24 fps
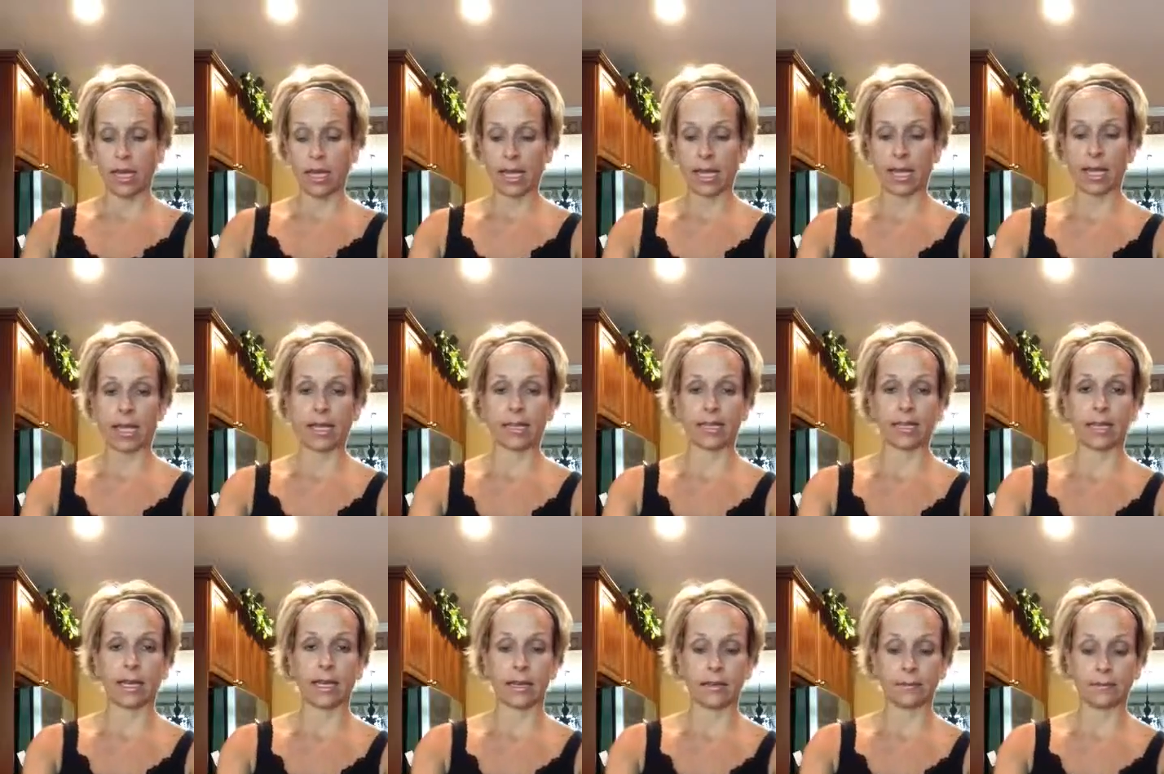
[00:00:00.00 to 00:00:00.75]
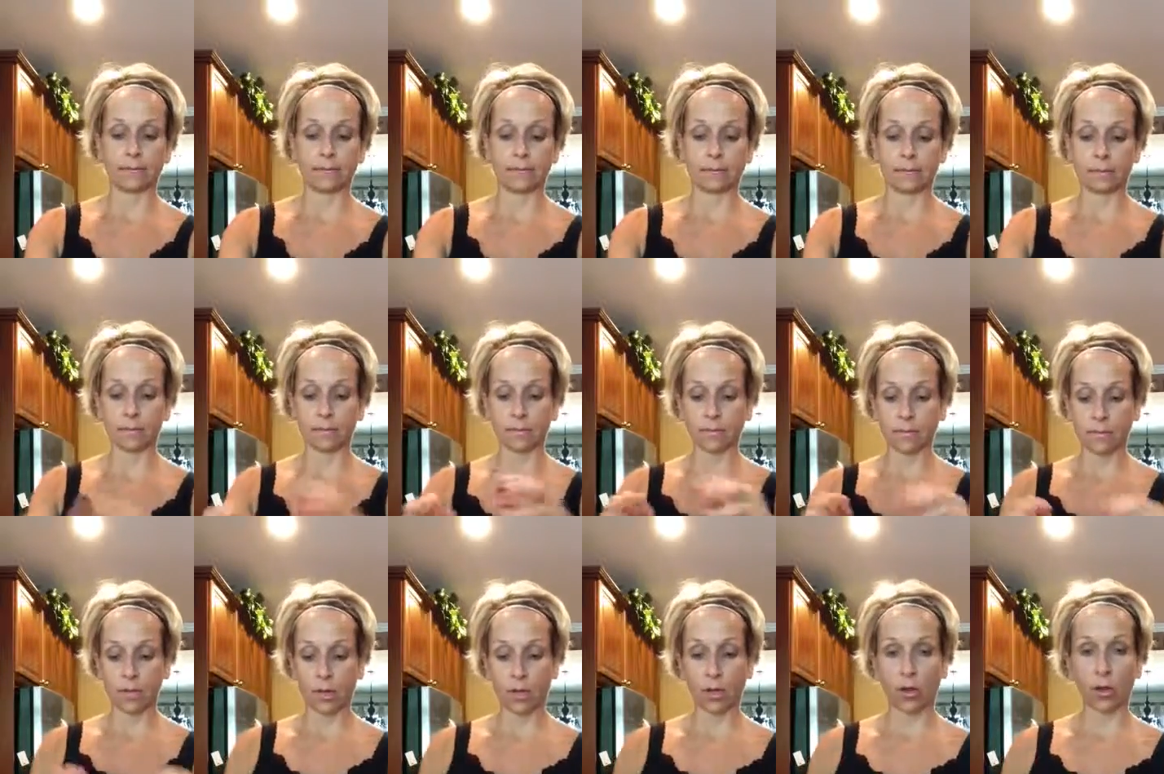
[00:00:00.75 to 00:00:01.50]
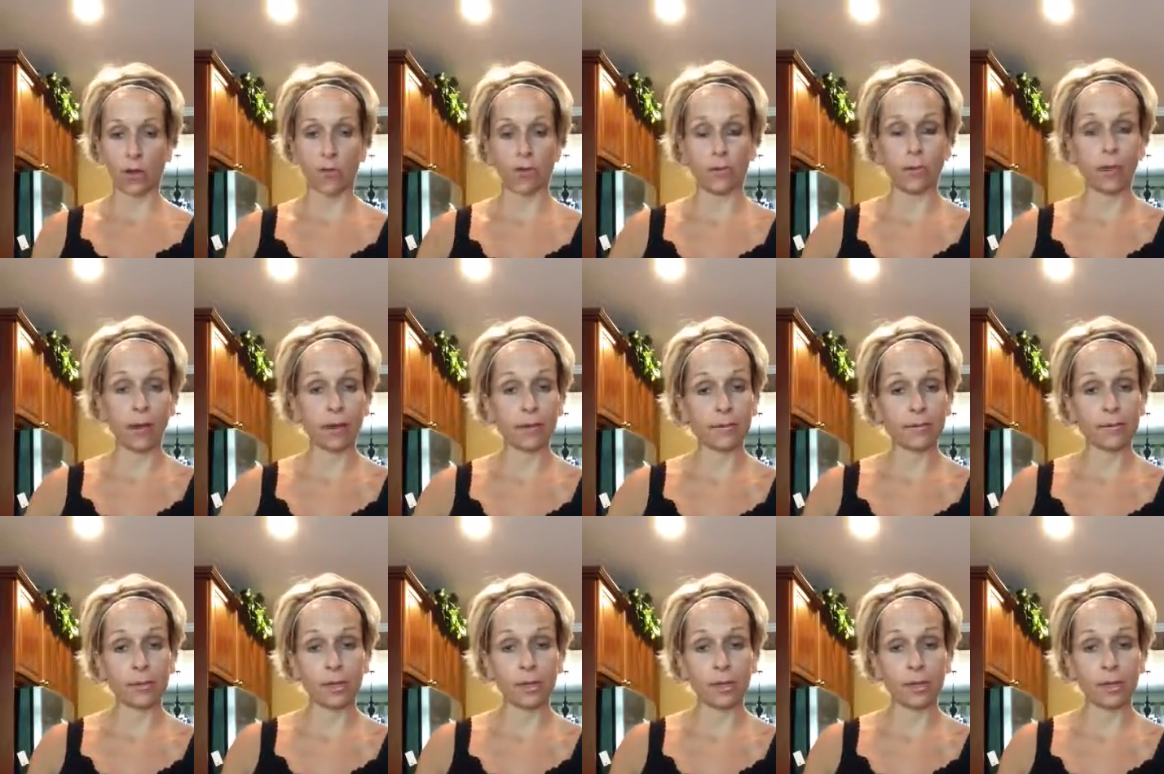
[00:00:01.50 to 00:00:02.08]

and go from there.